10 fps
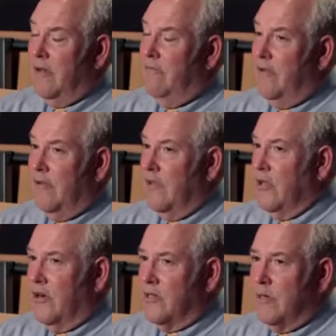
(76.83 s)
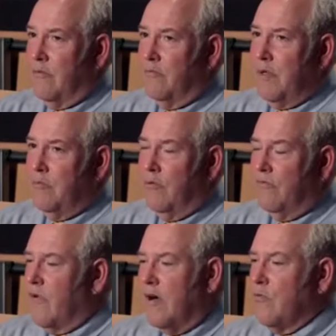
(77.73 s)
a very large number of people,
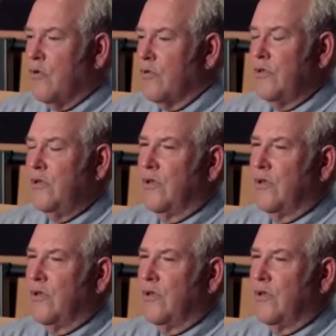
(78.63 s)
far more than you